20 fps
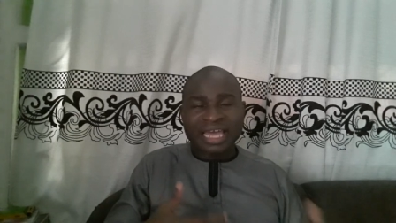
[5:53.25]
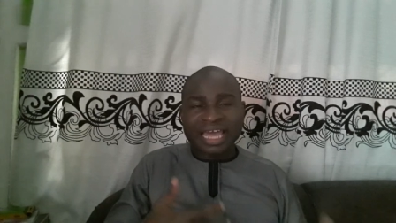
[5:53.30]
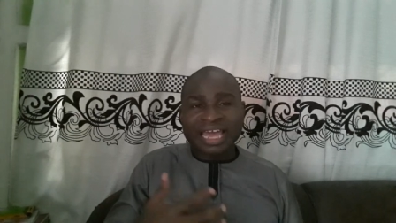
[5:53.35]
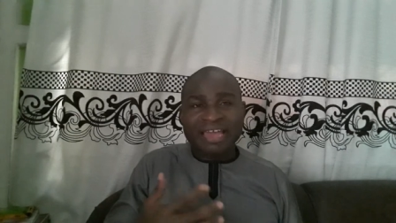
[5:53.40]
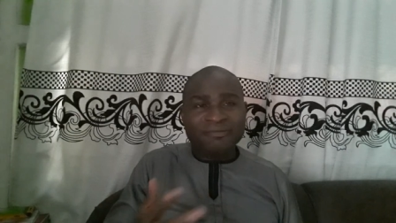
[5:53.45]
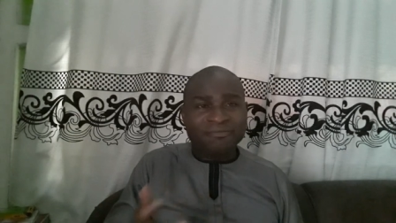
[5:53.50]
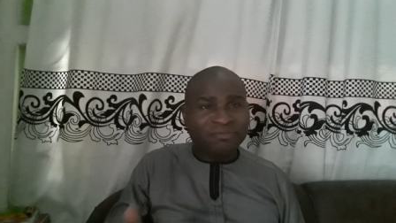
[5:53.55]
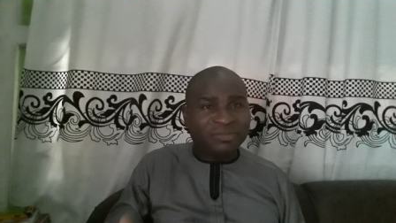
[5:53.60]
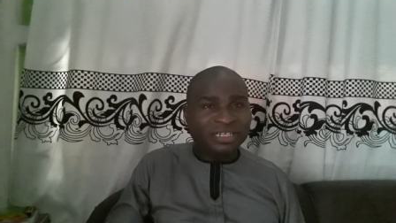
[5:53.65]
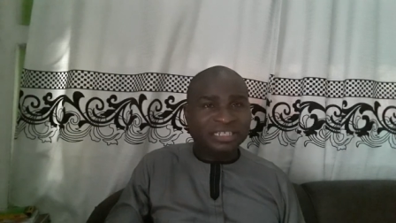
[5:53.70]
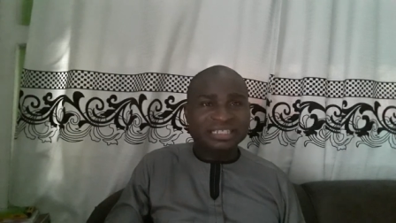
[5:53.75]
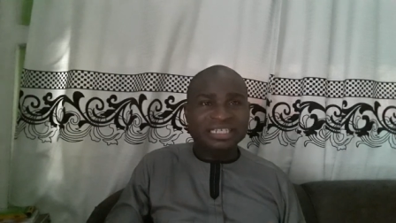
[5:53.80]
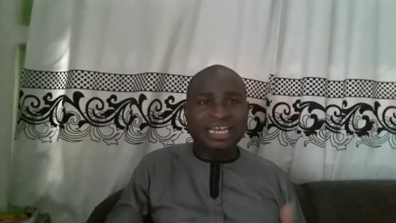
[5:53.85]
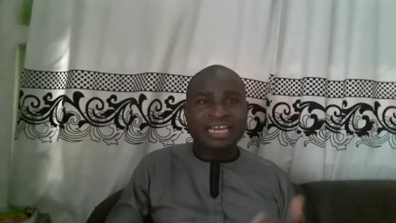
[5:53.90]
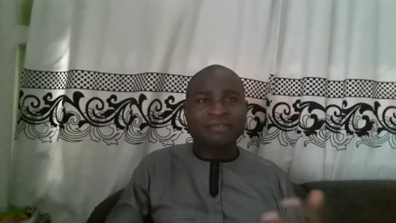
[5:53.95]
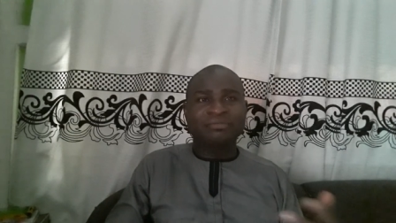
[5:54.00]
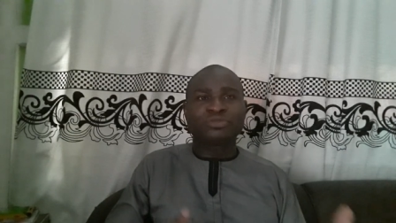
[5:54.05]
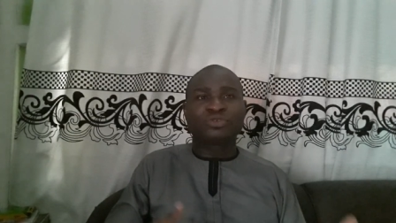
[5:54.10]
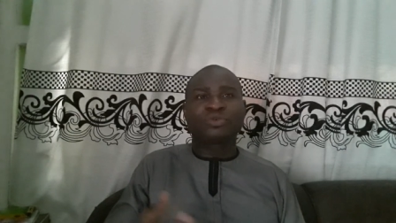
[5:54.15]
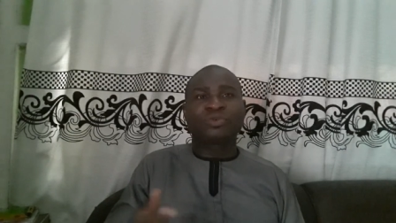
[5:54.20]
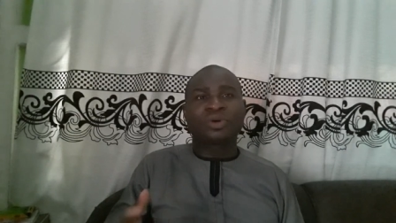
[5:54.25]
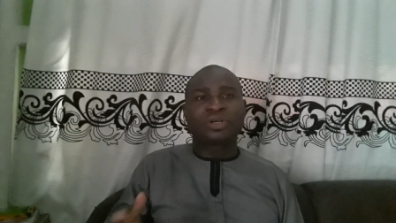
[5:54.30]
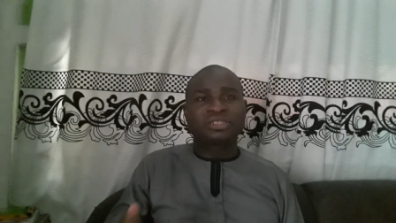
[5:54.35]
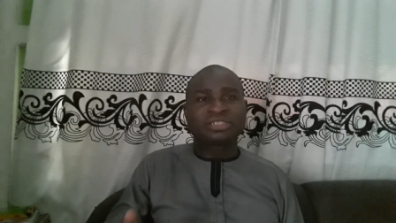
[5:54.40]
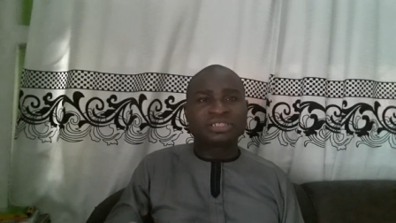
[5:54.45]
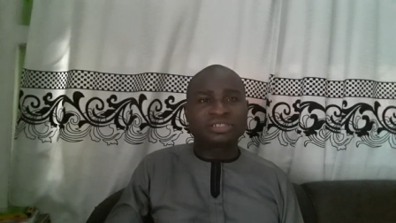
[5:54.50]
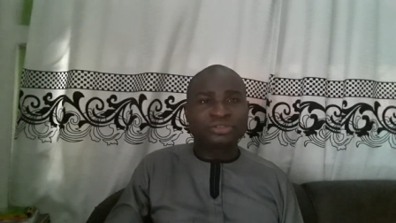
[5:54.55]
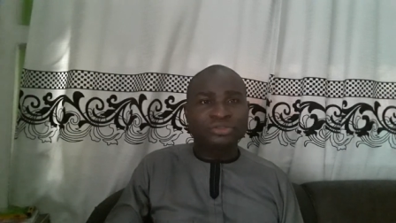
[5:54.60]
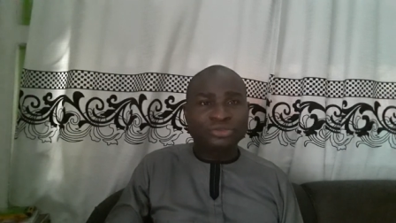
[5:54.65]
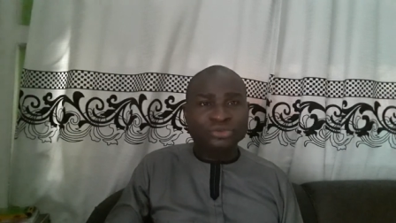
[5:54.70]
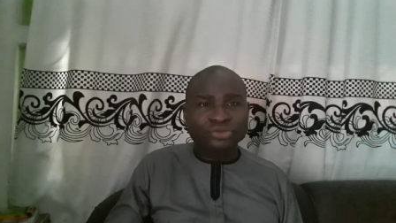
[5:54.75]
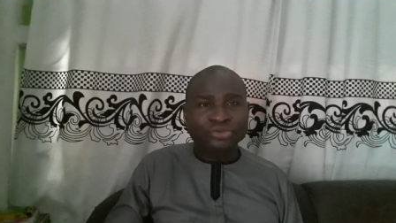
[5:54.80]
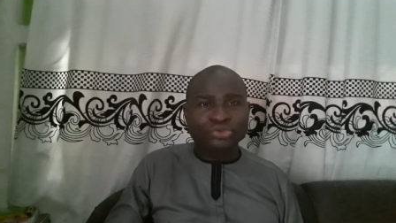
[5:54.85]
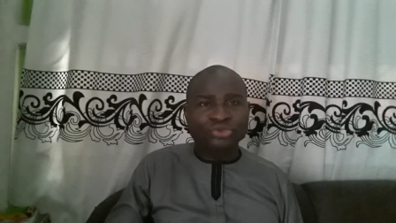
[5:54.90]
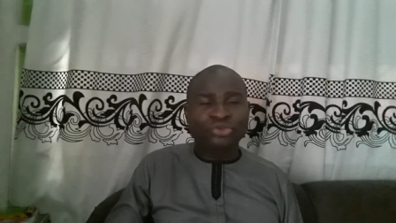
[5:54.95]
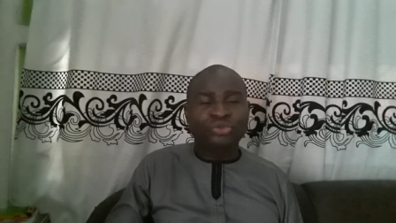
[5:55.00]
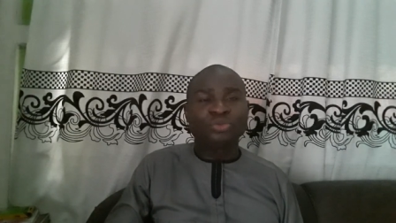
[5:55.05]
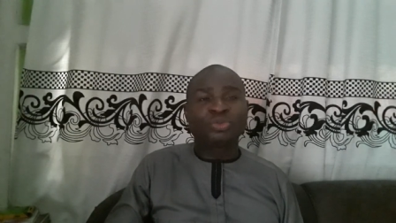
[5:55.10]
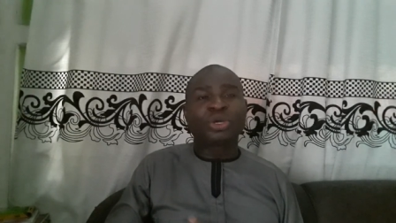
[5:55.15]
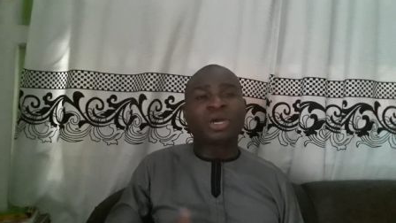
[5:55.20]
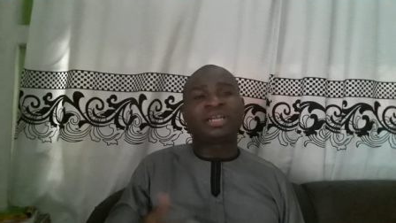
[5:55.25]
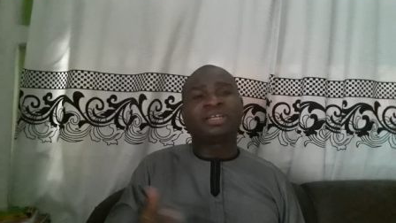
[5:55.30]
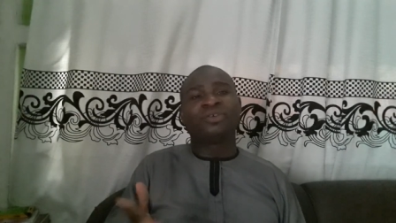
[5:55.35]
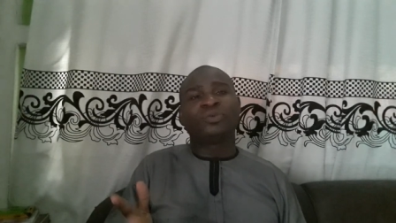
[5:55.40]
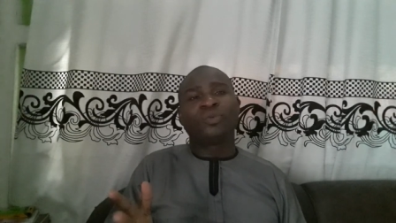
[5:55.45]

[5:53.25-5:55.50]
every time you watch a youtube you are the